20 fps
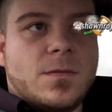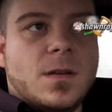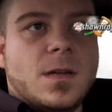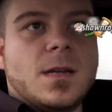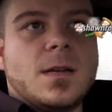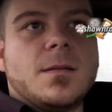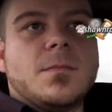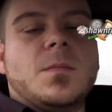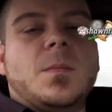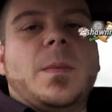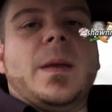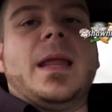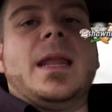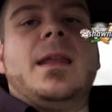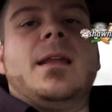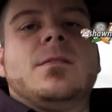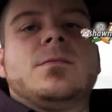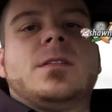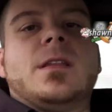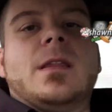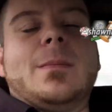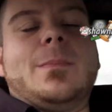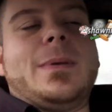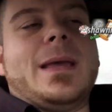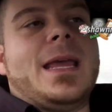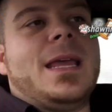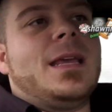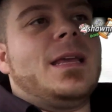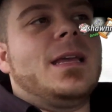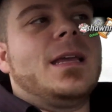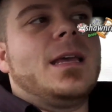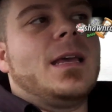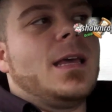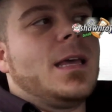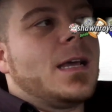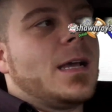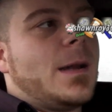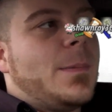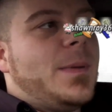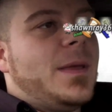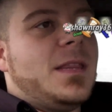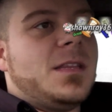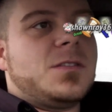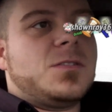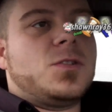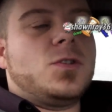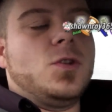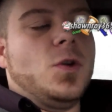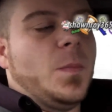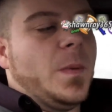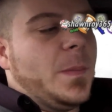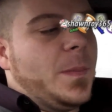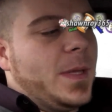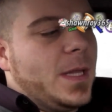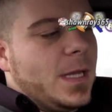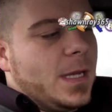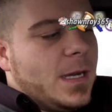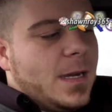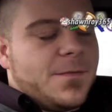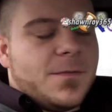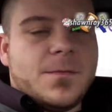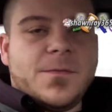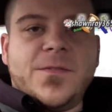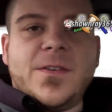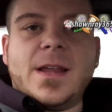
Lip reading: I'll be heading out to the bank. Gotta pay this stupid bill I got from FedEx.